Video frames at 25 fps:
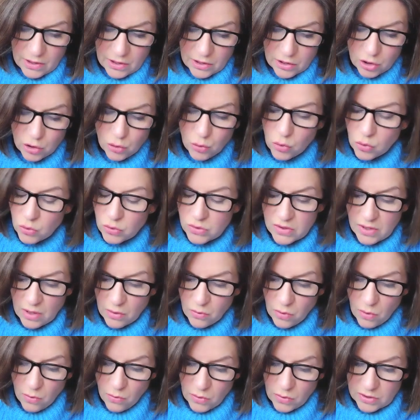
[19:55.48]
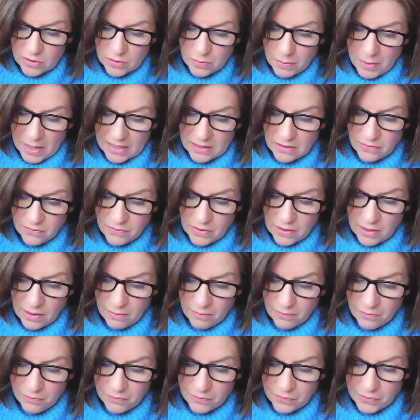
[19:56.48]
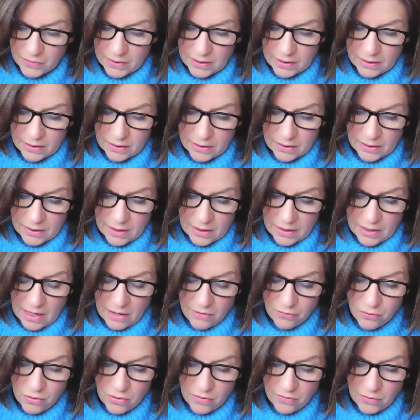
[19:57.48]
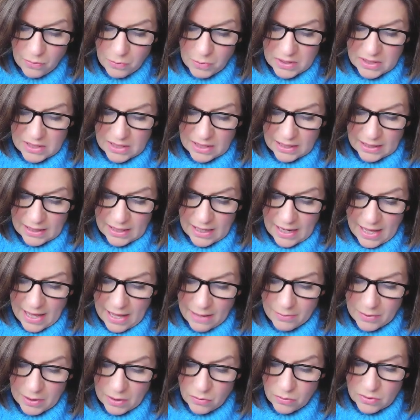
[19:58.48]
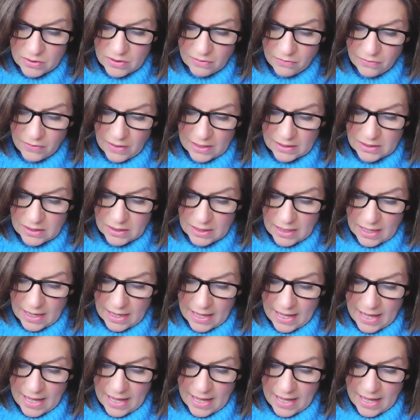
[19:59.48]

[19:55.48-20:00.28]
You also want what's best for them. Therefore, if a particular habit was affecting their